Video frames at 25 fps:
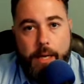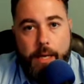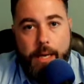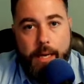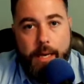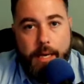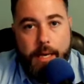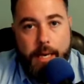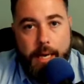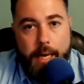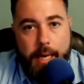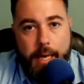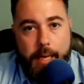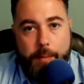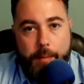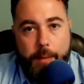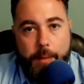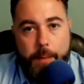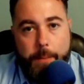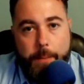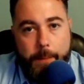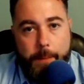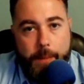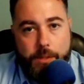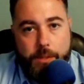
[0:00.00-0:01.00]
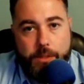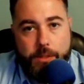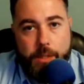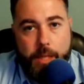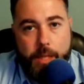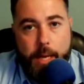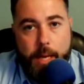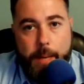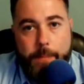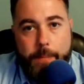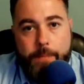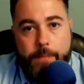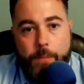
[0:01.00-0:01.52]
name it, muzzle
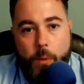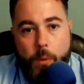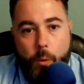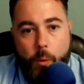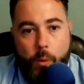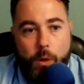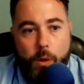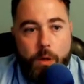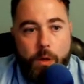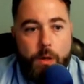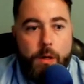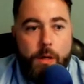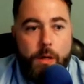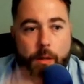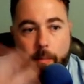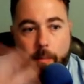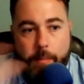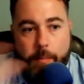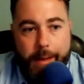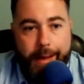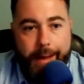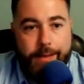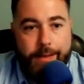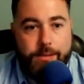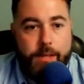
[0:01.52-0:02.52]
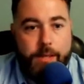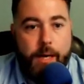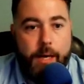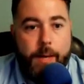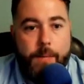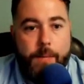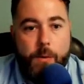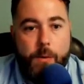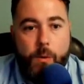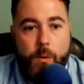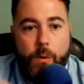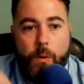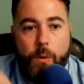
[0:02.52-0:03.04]
up, or mask up,
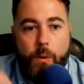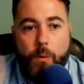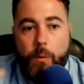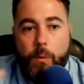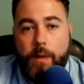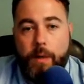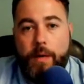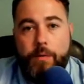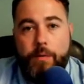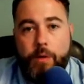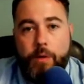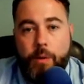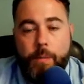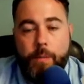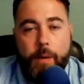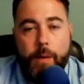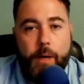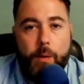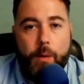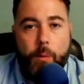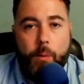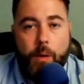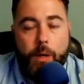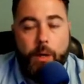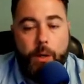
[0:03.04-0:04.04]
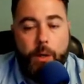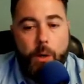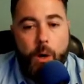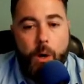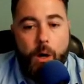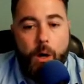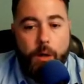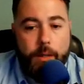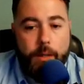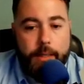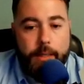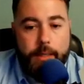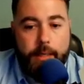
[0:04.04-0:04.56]
or whatever you might want to
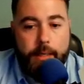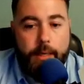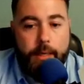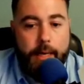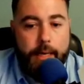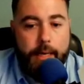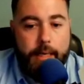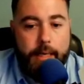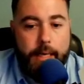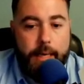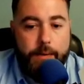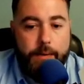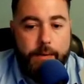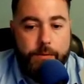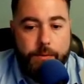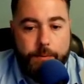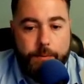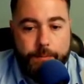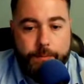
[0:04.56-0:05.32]
call it in that case.